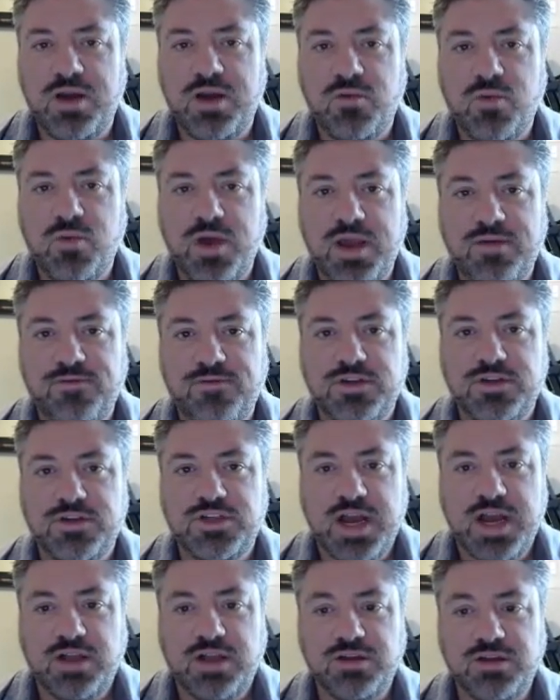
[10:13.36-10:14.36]
way for
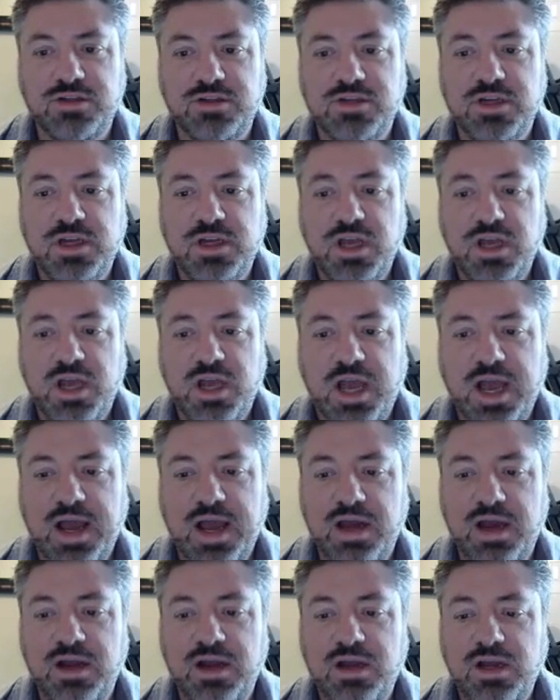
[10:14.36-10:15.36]
challenge.
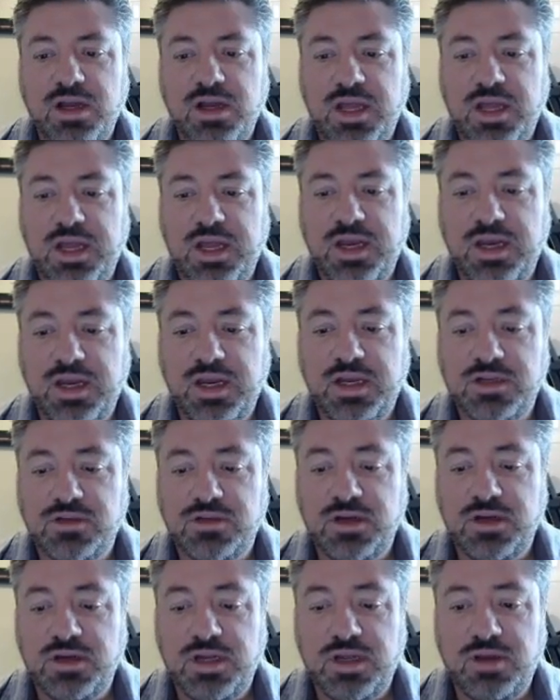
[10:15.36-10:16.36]
And
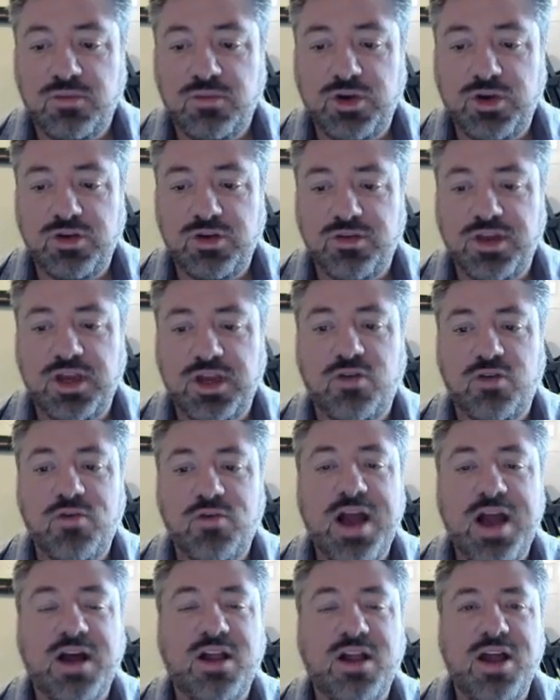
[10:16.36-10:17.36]
when you're thinking of
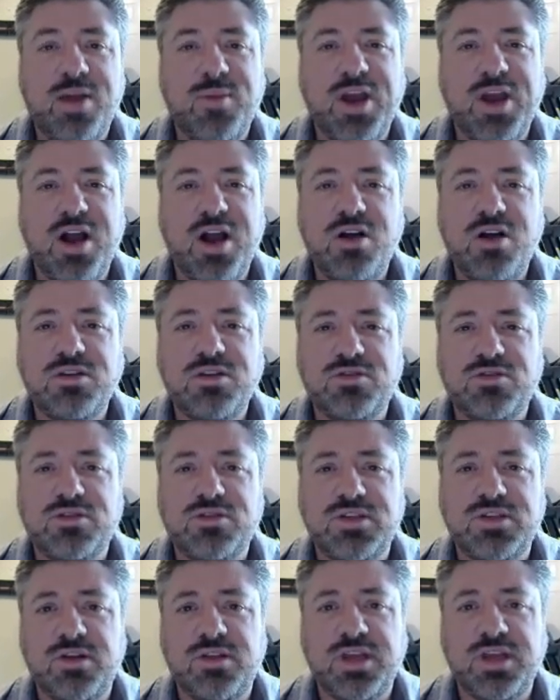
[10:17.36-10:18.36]
rock climbing, also
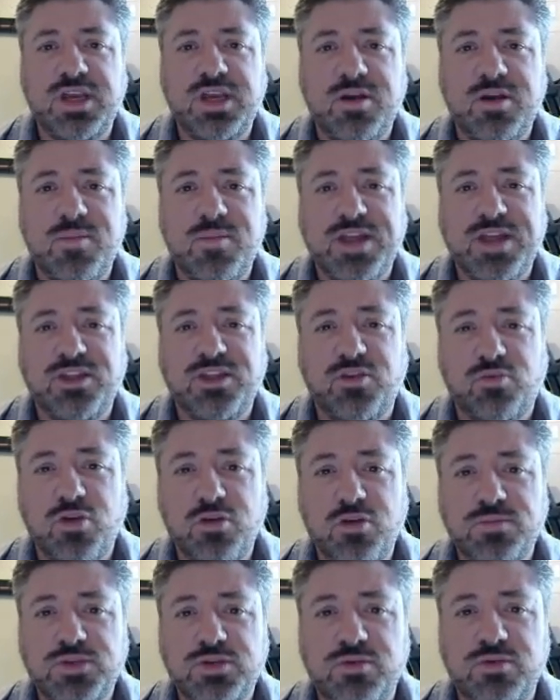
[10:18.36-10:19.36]
start thinking about the
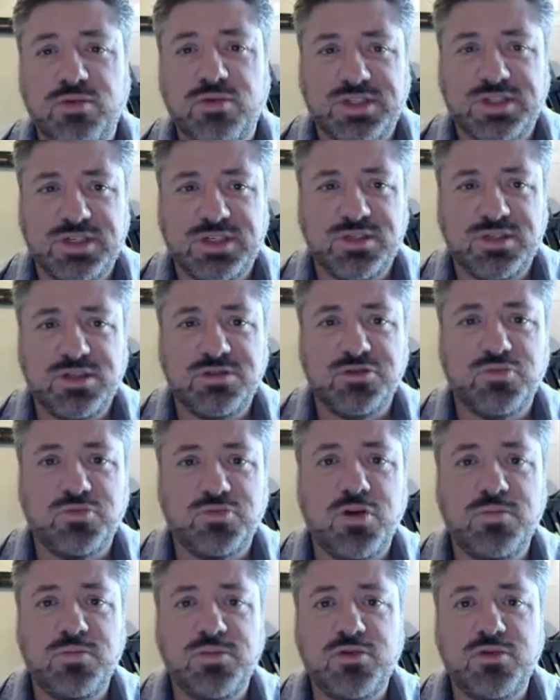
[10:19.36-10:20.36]
ropes courses. There's
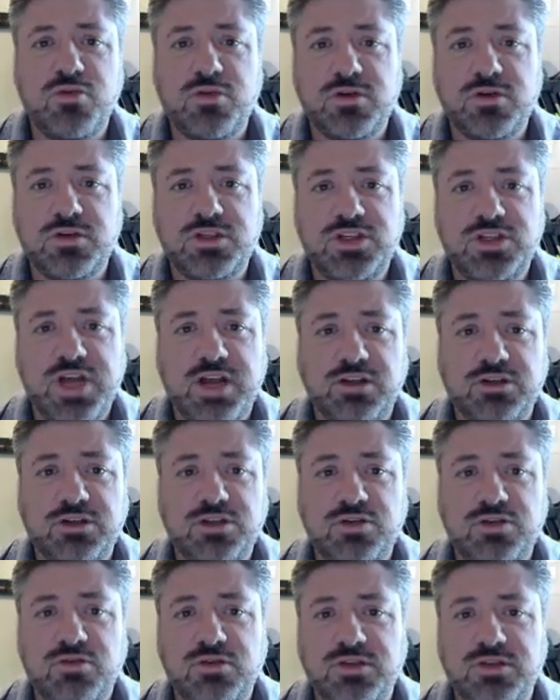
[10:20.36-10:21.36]

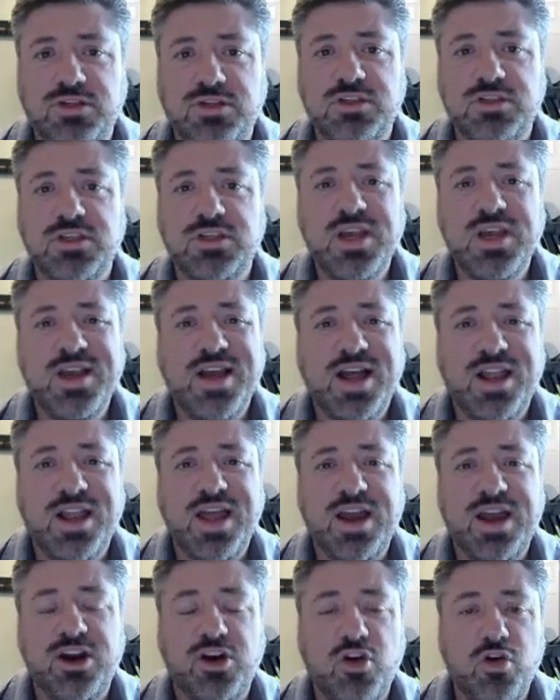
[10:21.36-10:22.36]
challenge courses. A
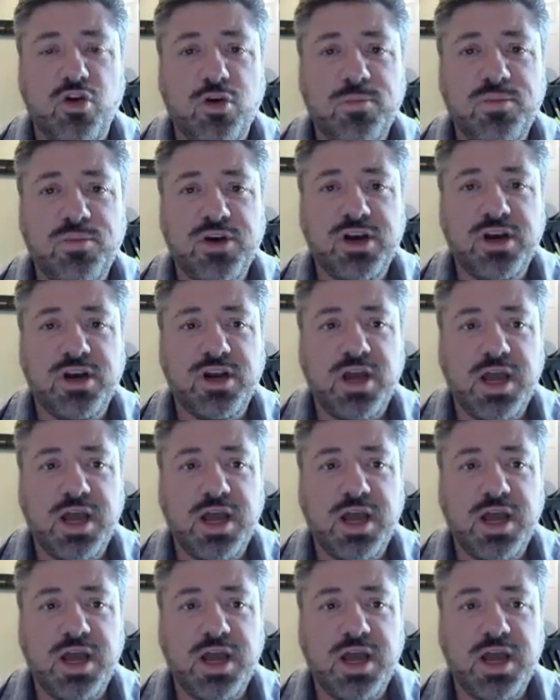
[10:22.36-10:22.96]
lot of corporate